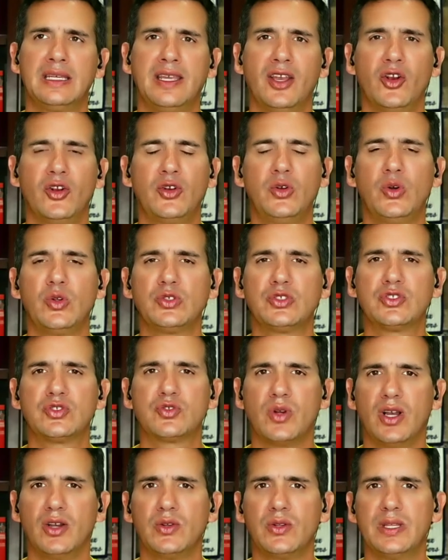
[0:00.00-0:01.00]
Garrett Cole
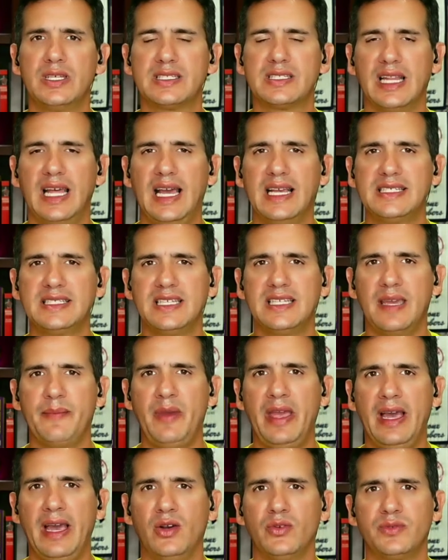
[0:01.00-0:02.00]
struggled his last time
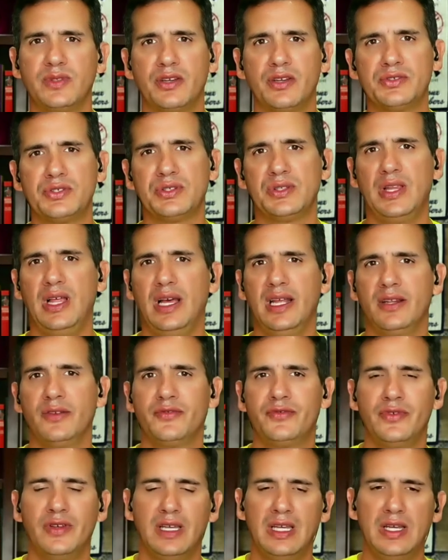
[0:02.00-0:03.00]
out. There's a lot
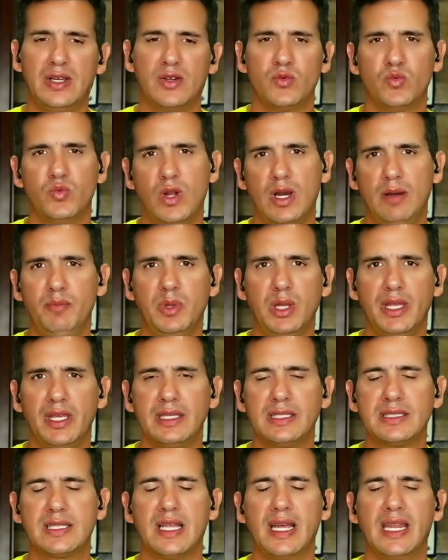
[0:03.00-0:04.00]
of
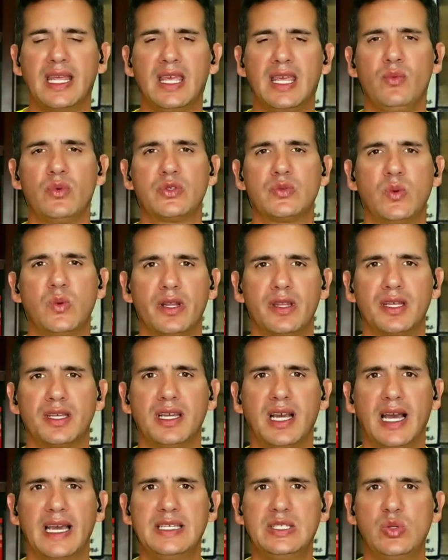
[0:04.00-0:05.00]
rumblings that he was one of the
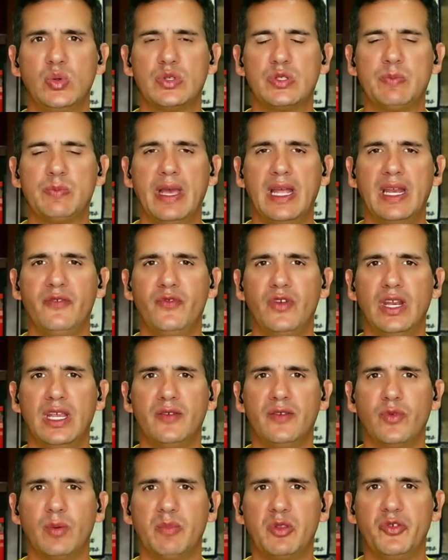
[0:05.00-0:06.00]
guys who was
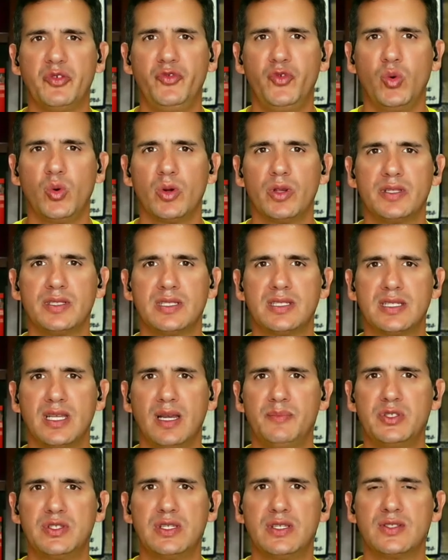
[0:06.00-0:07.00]
benefiting from the foreign
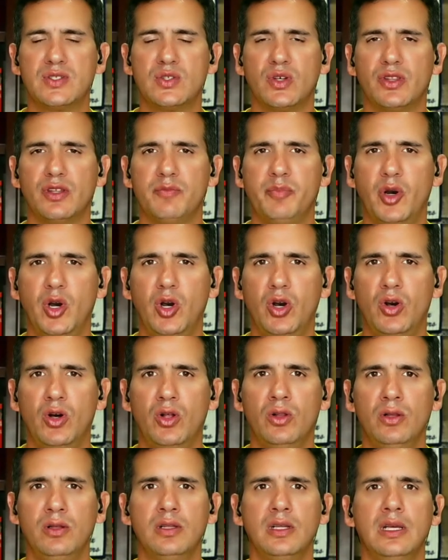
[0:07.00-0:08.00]
substance on the
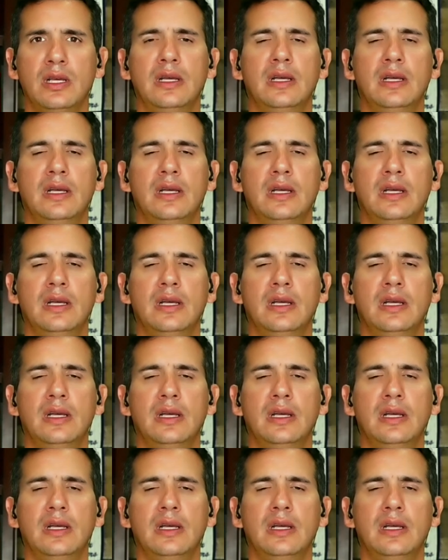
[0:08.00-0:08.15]
ball